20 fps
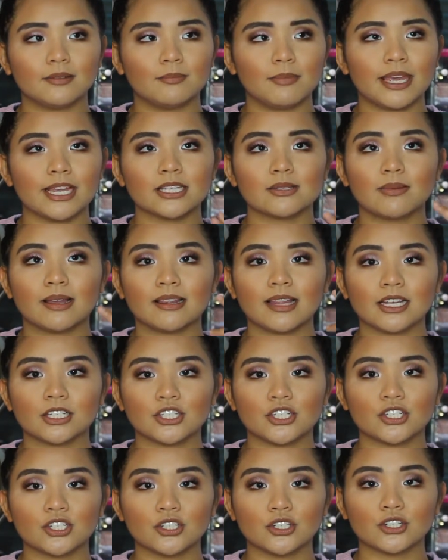makes my
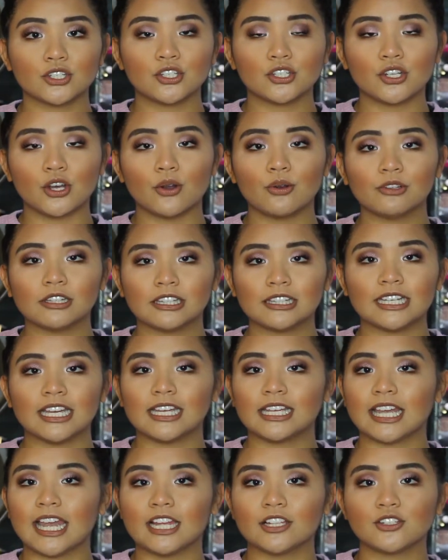lashes look so
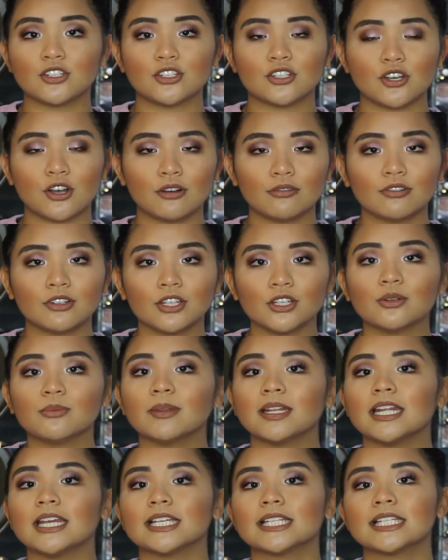thick and so
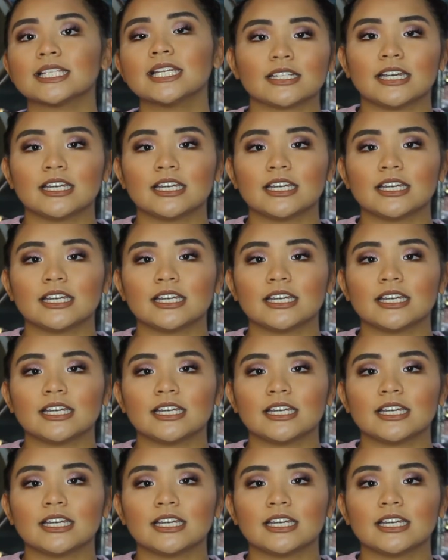voluminous.